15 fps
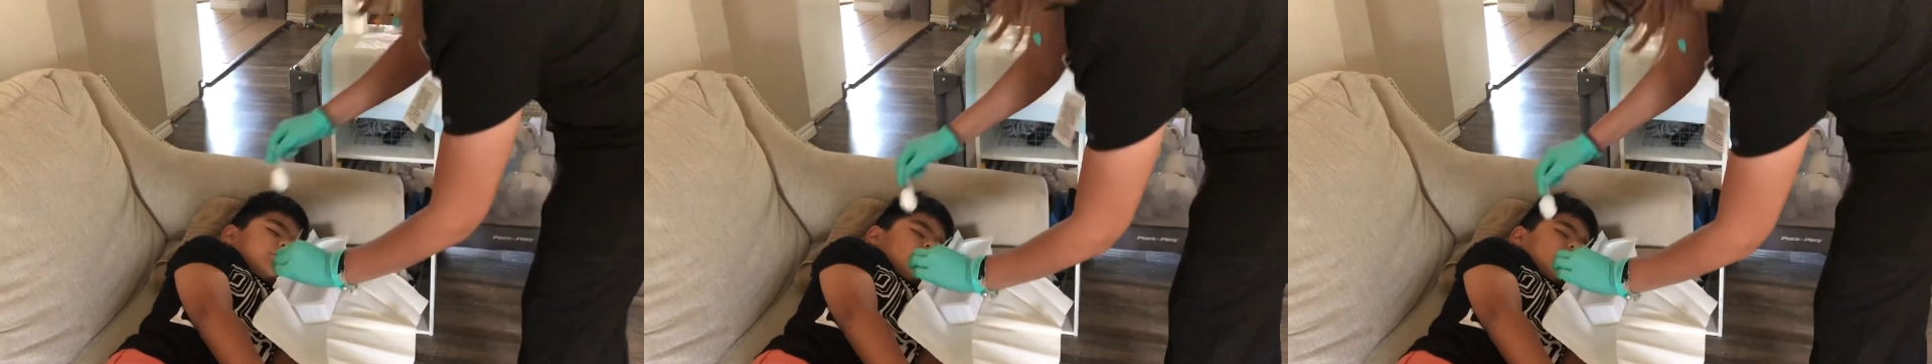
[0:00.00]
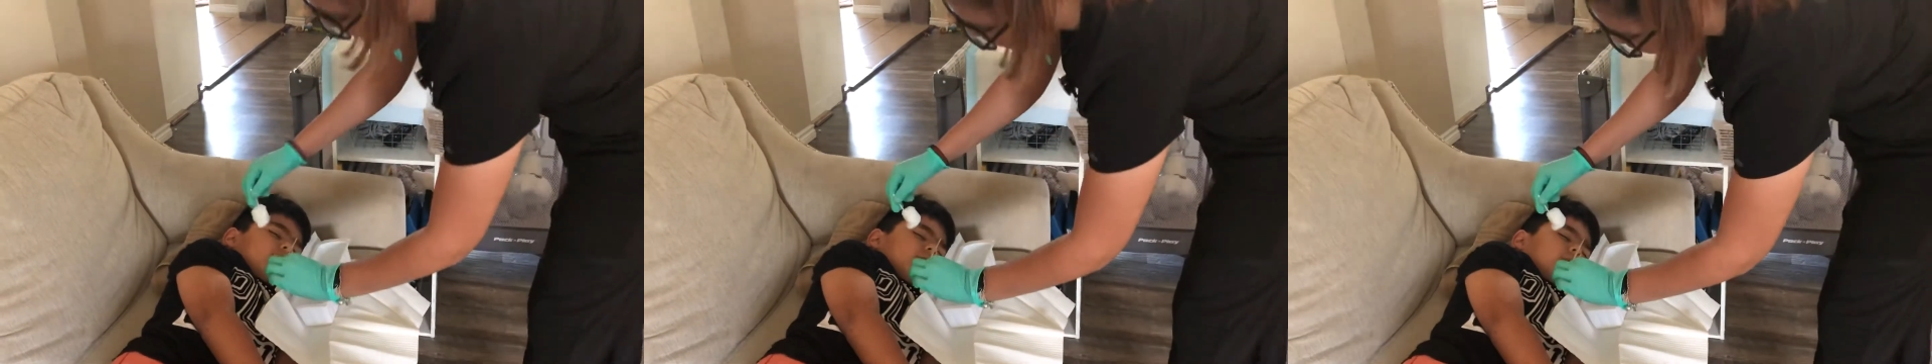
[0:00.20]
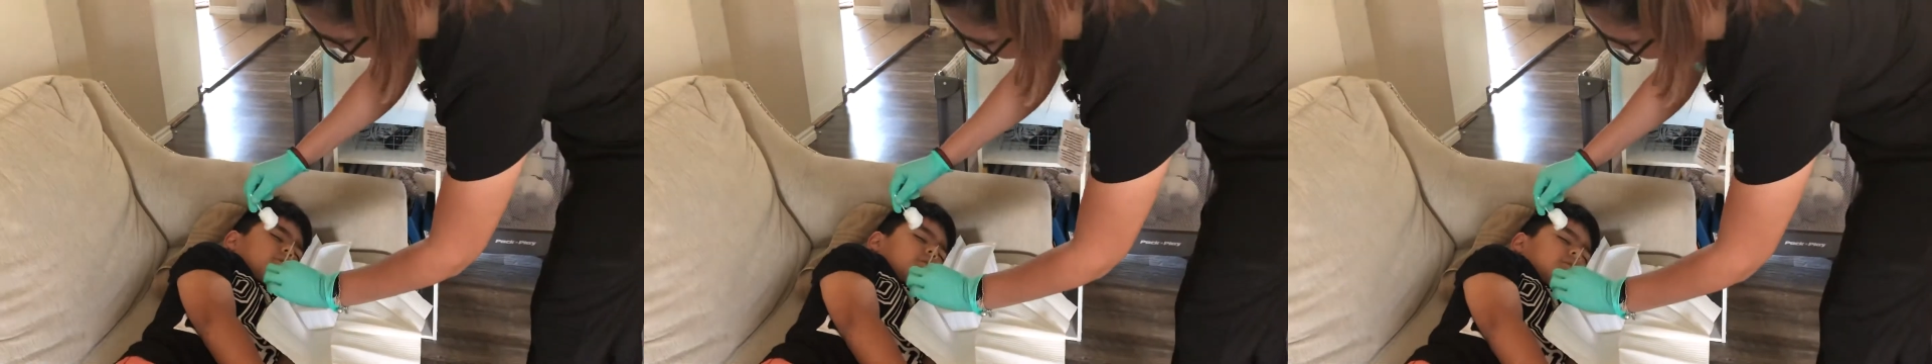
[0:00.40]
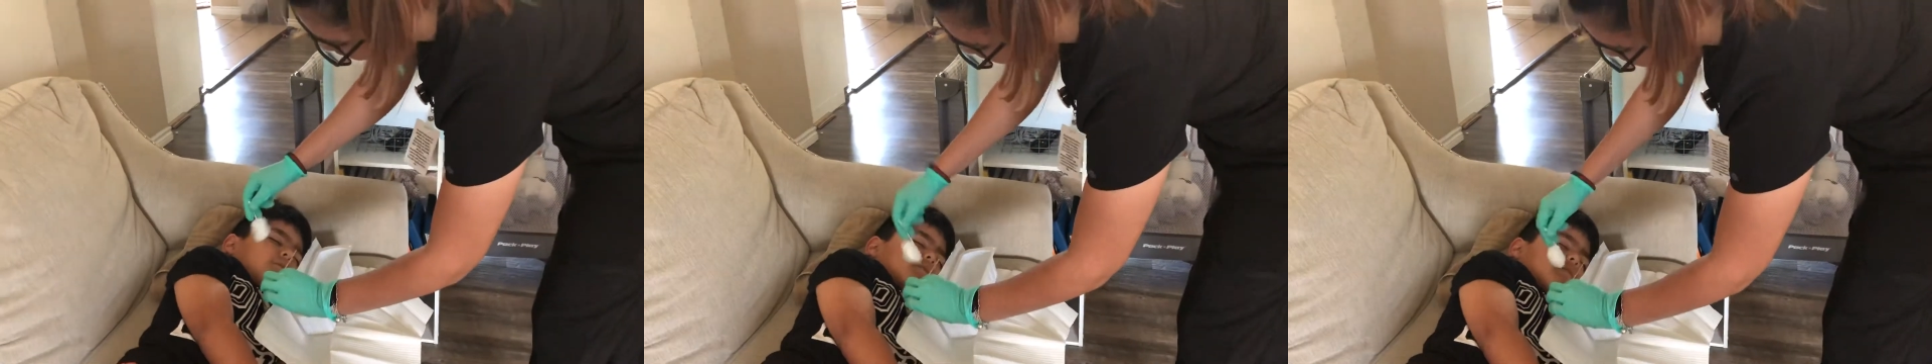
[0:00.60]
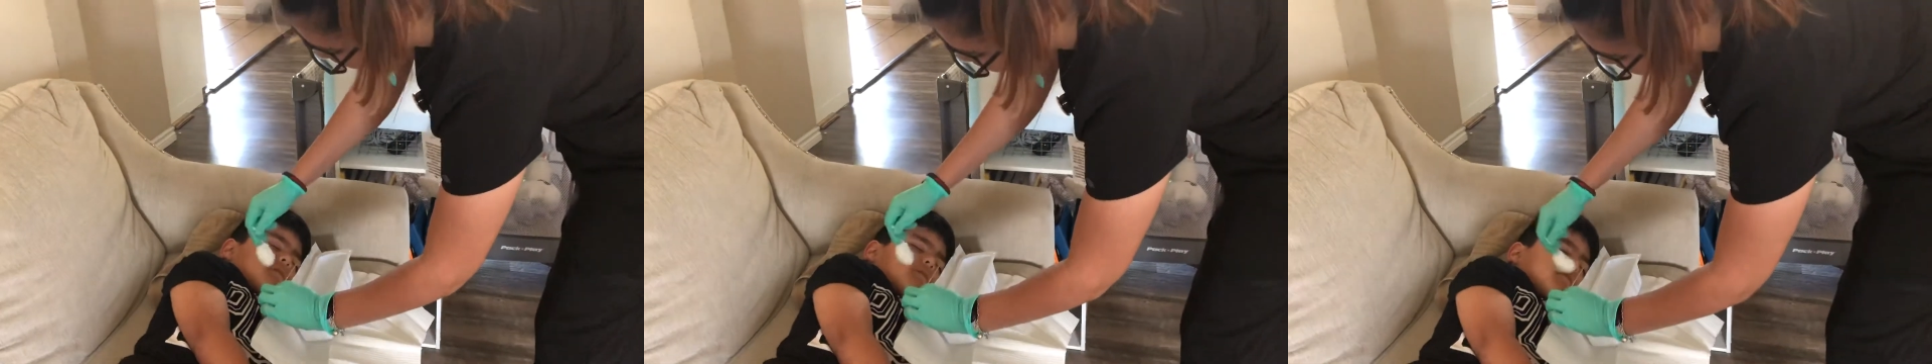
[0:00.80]
and do the
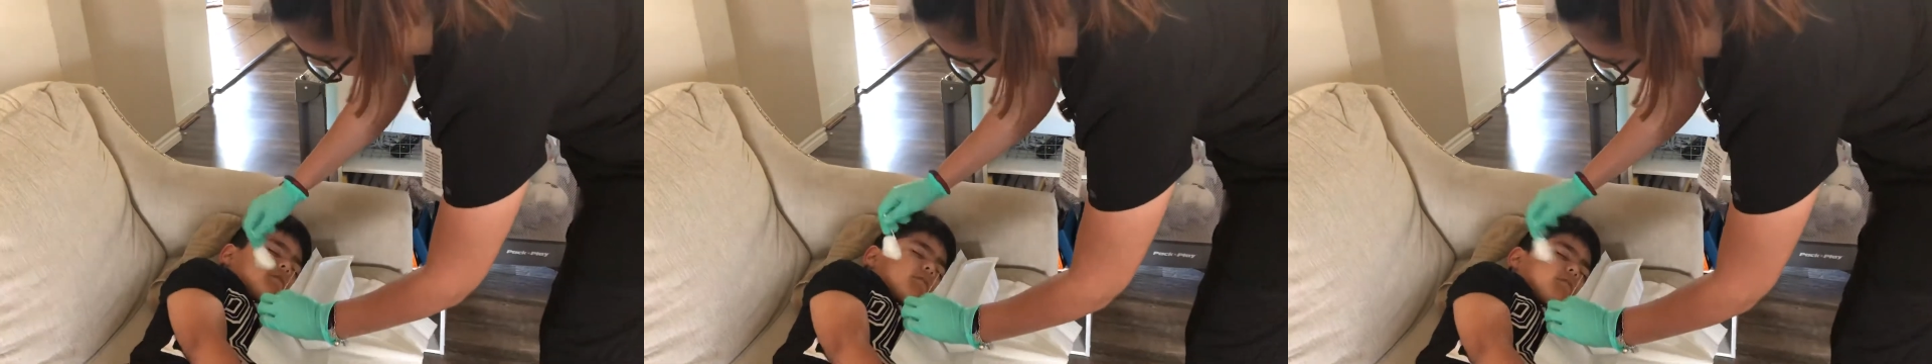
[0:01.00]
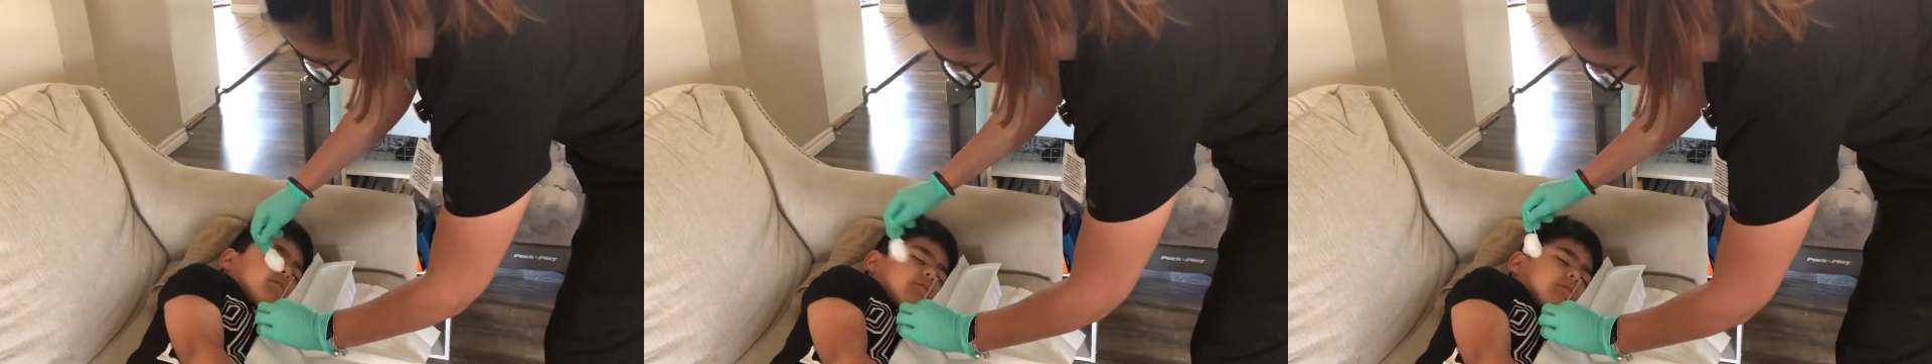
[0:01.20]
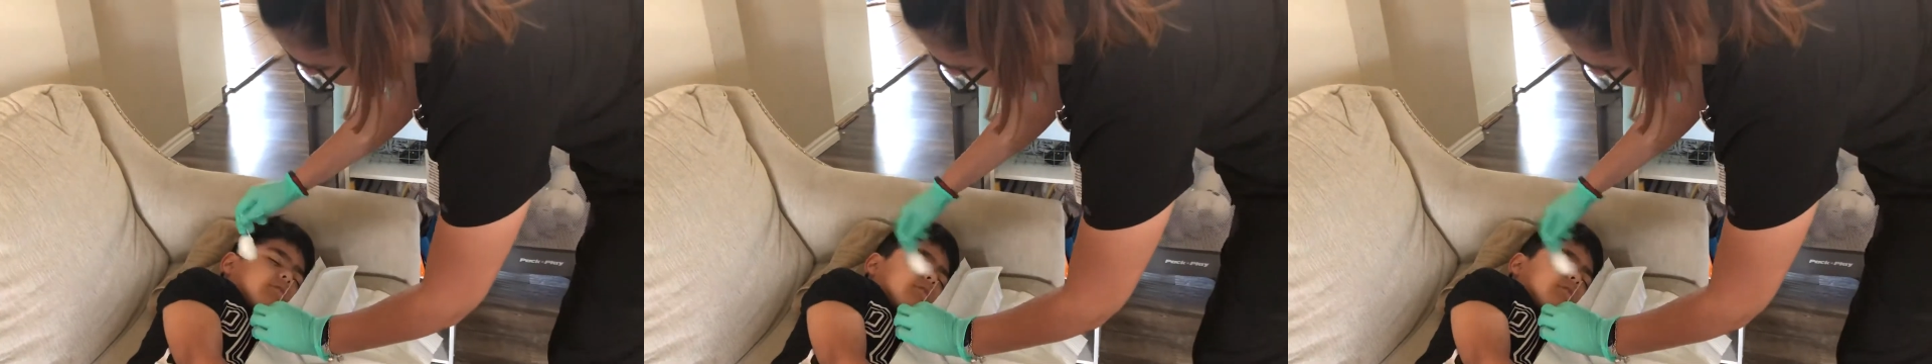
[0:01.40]
other side,